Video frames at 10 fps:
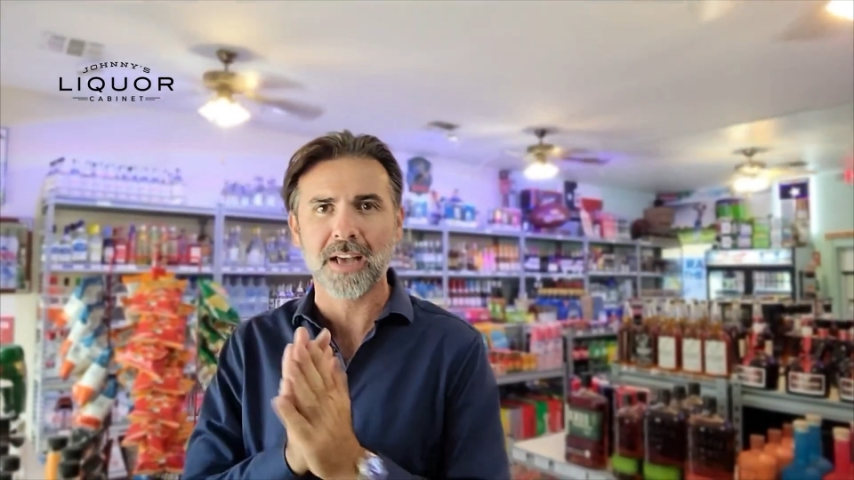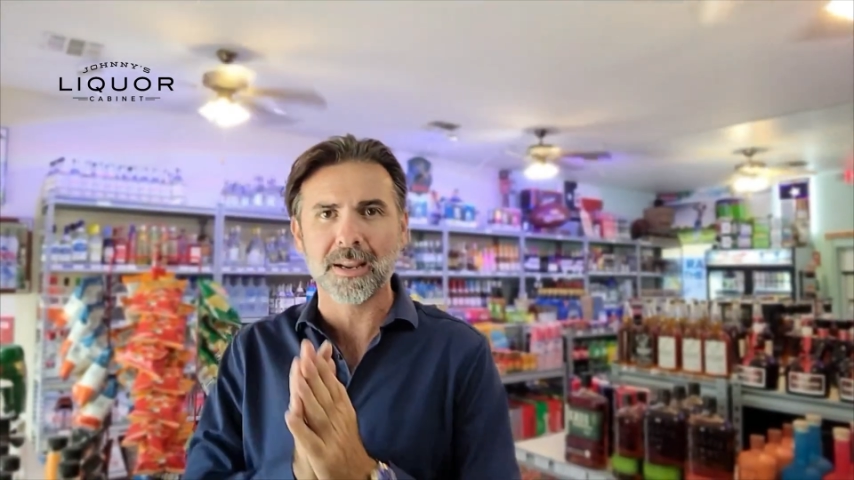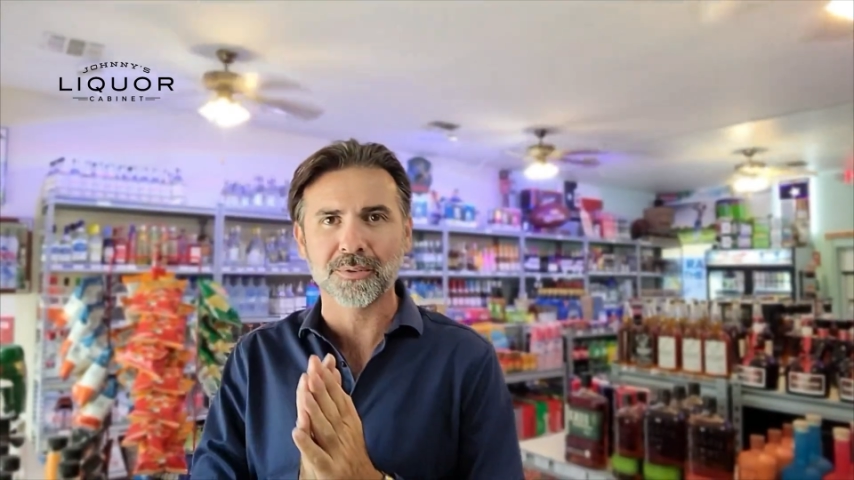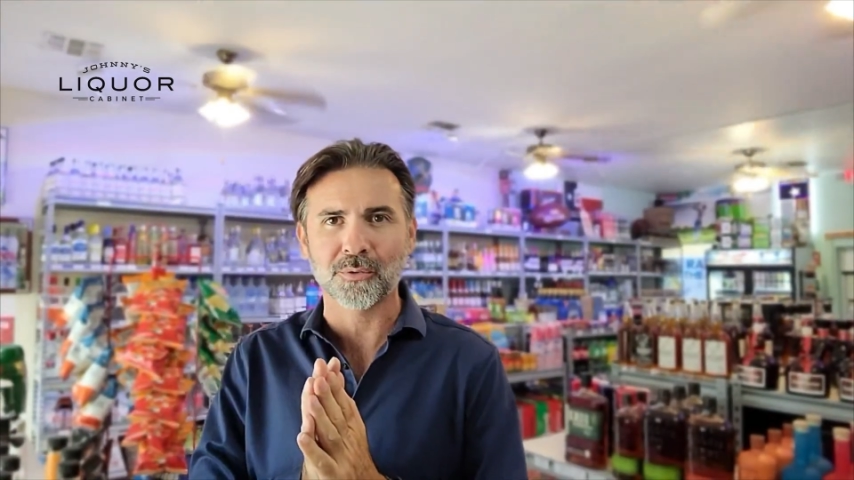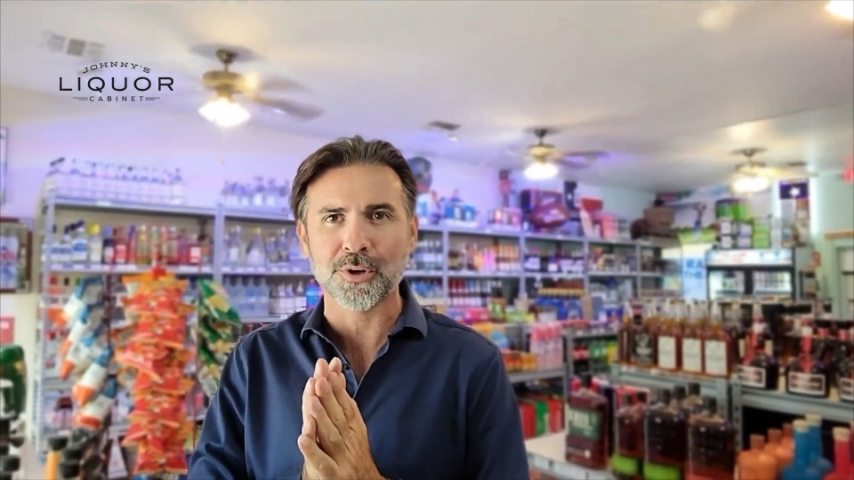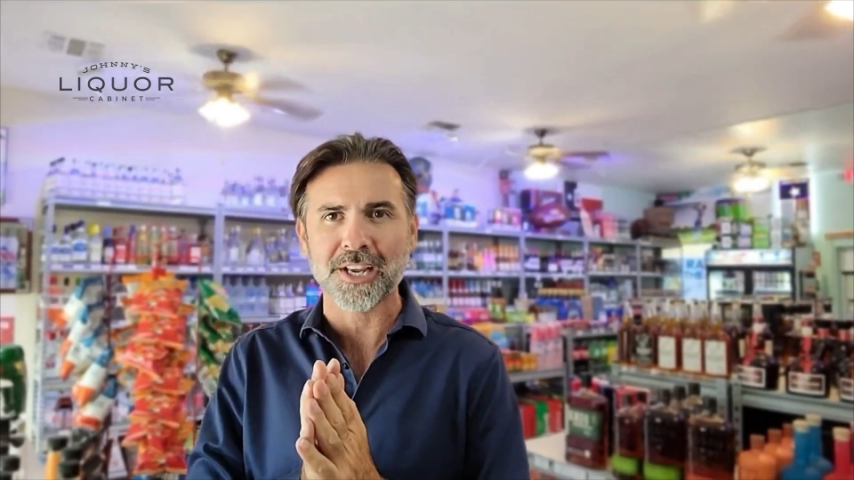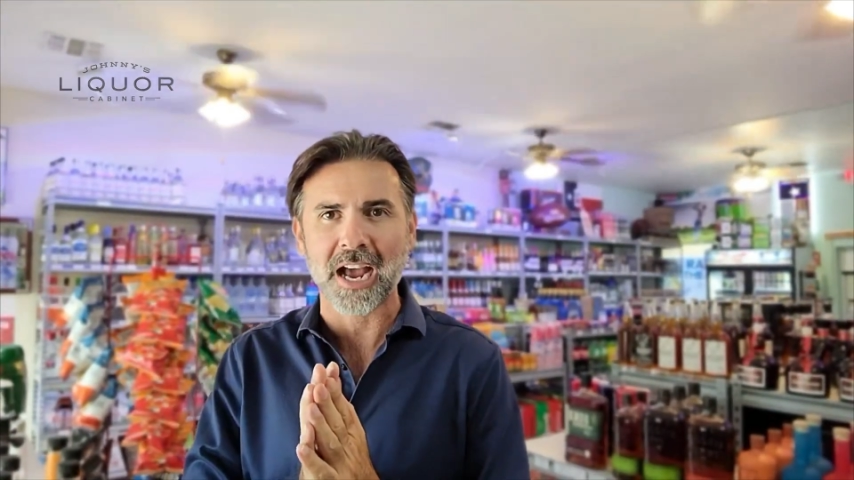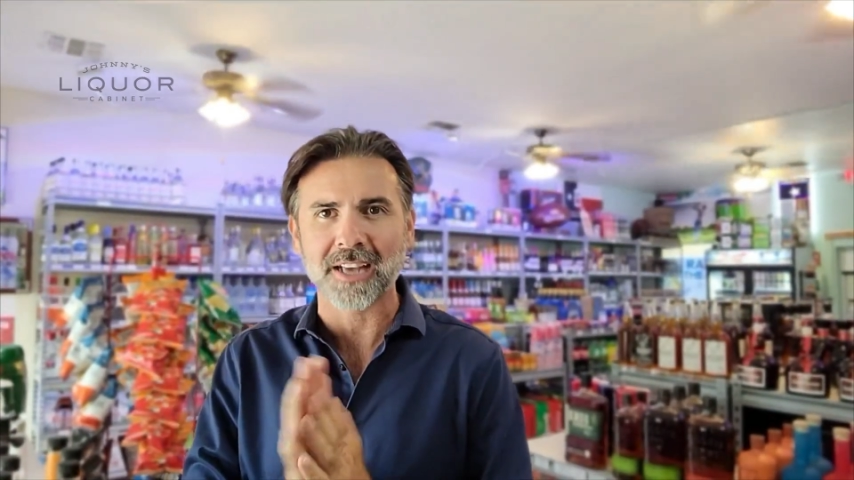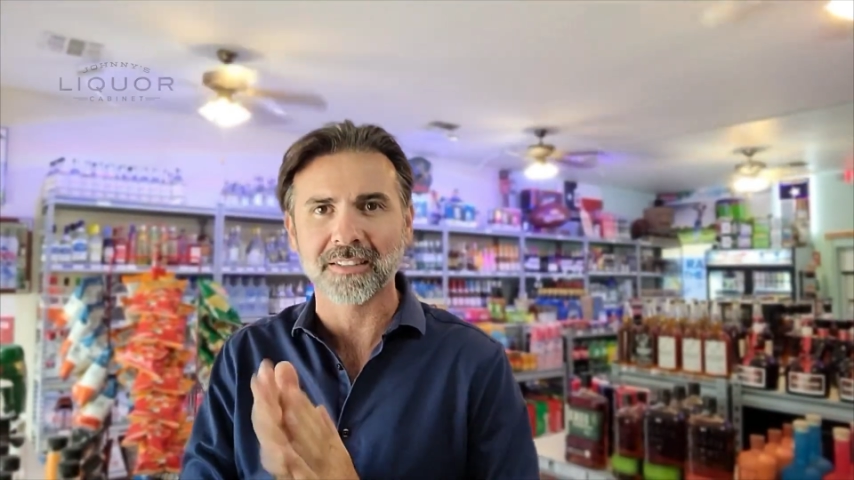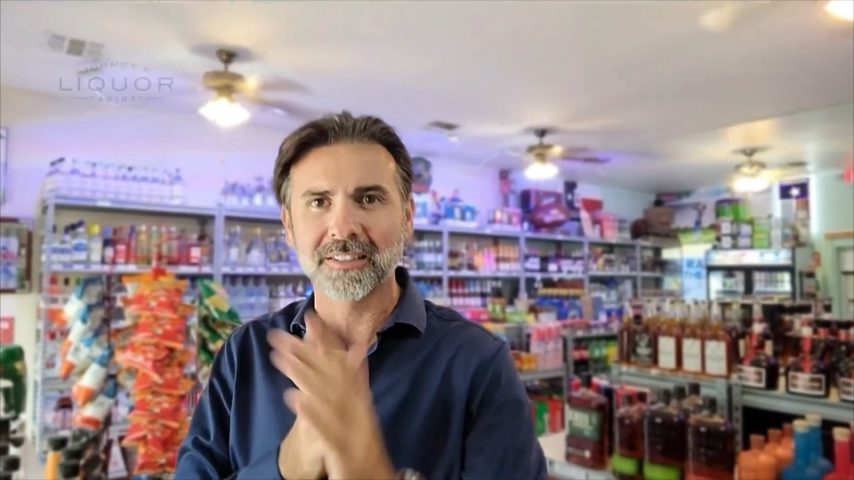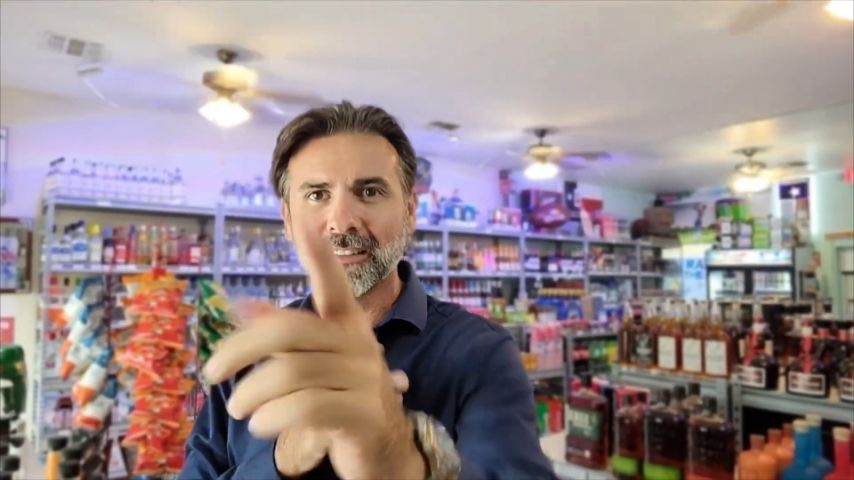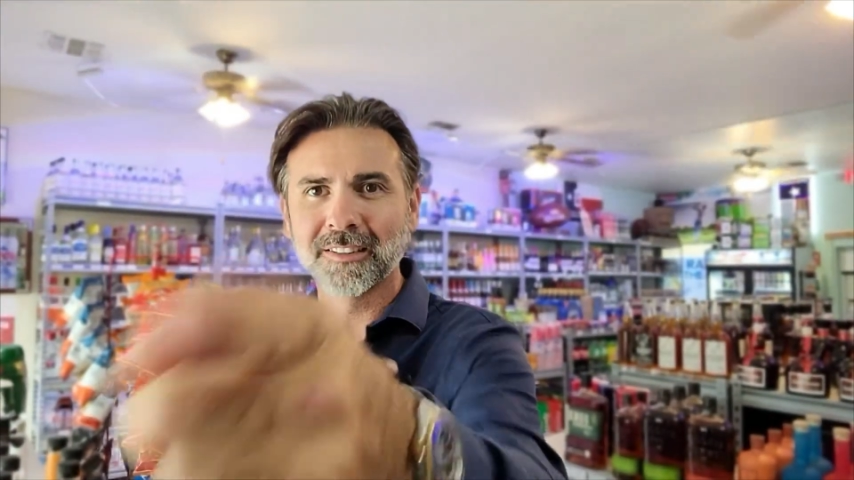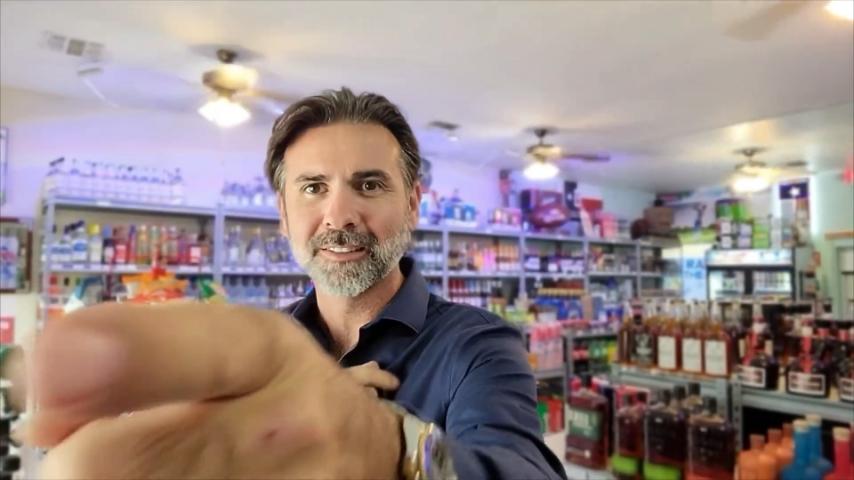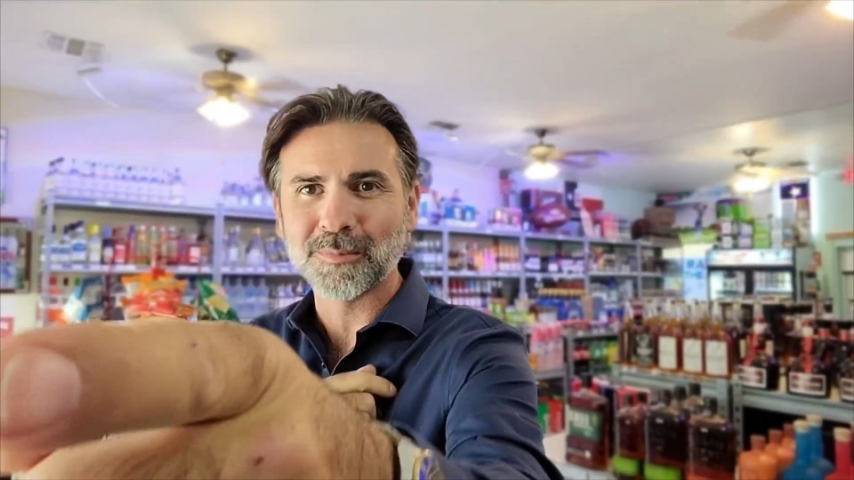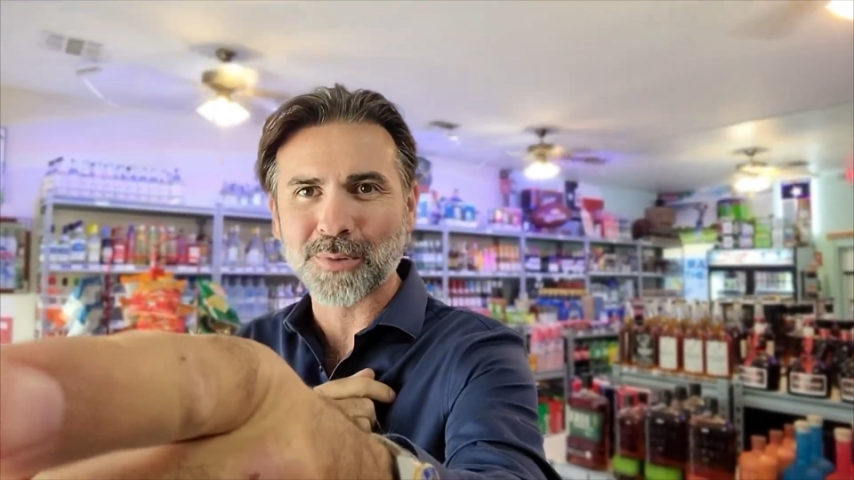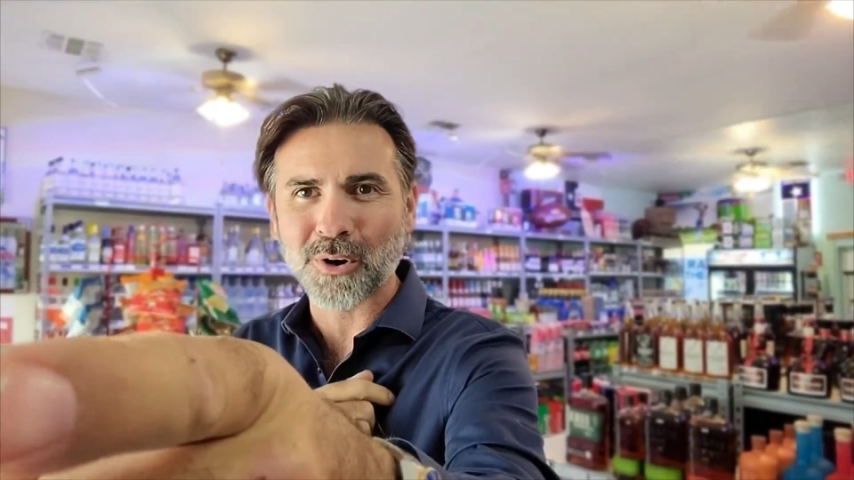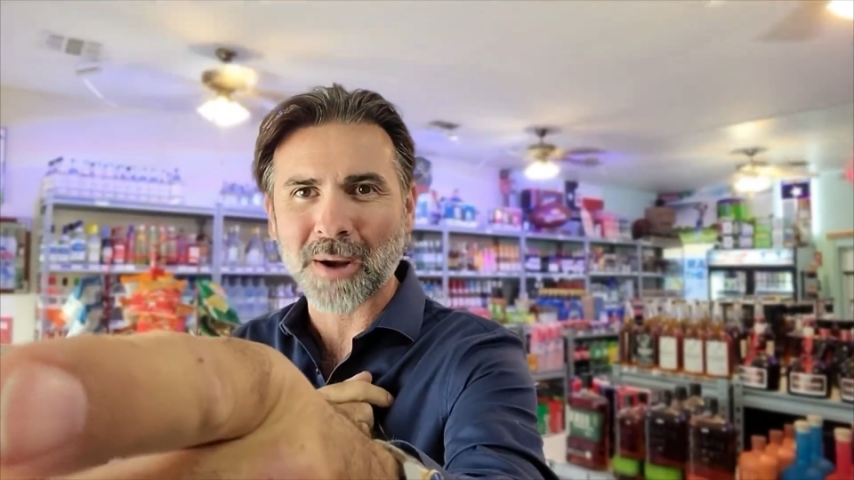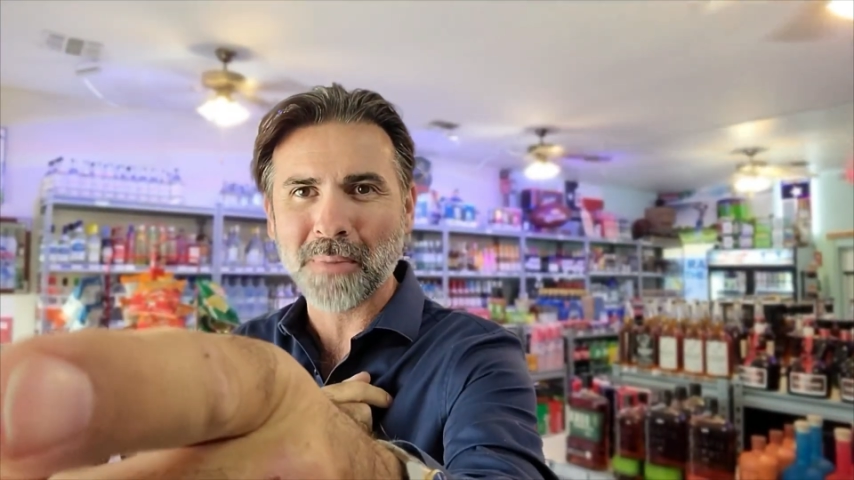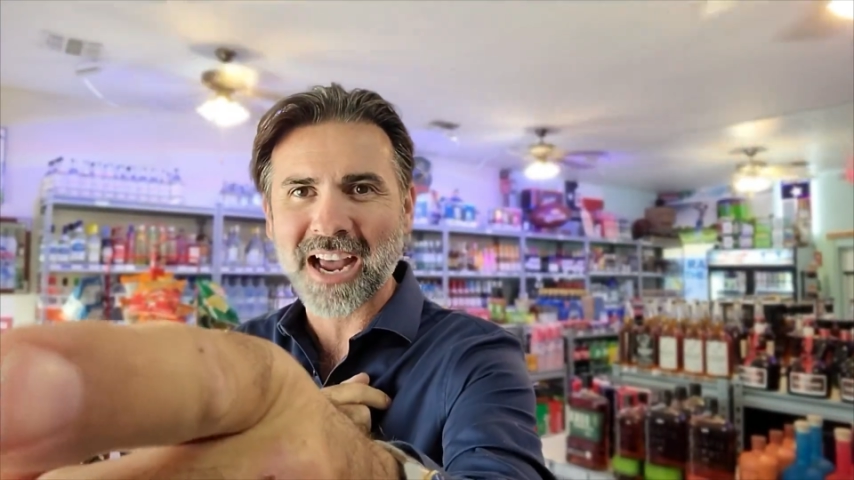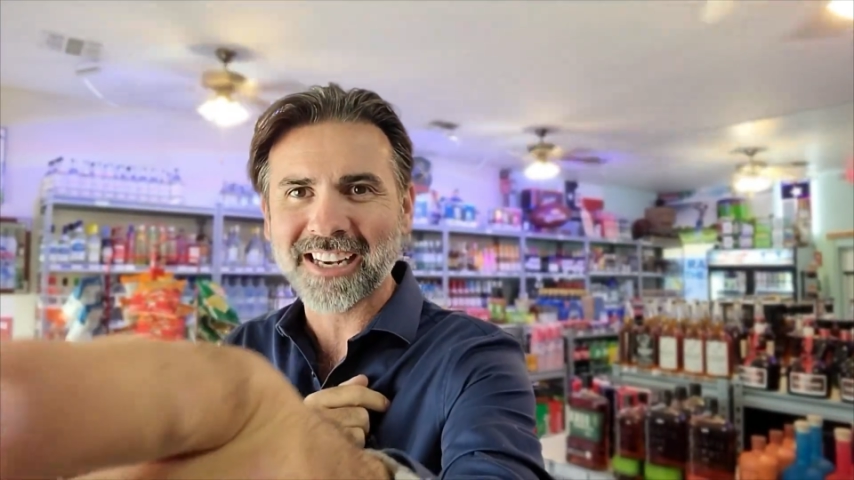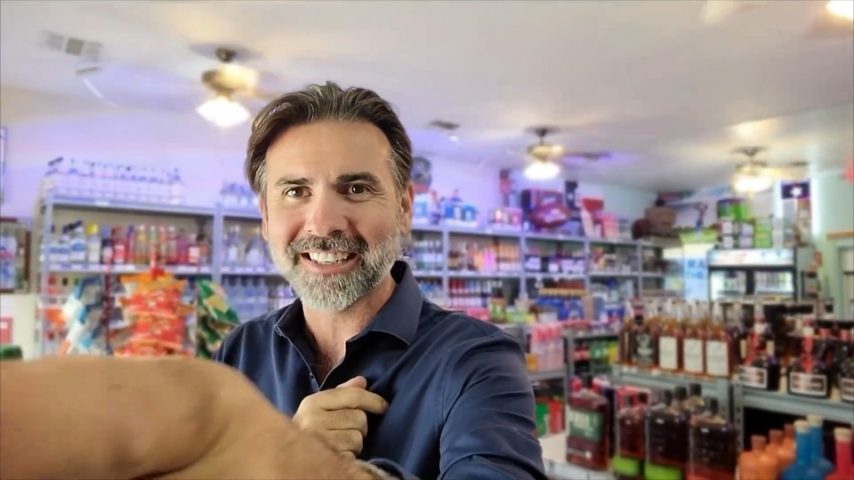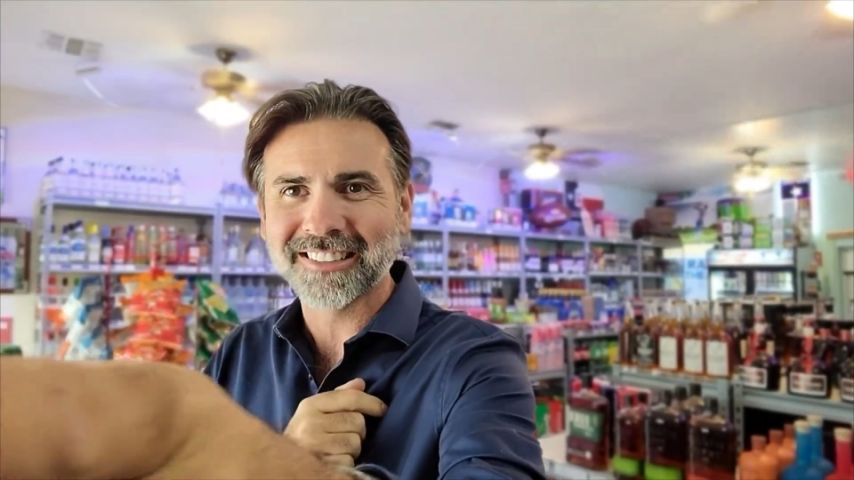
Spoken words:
items for you guys. Be right back.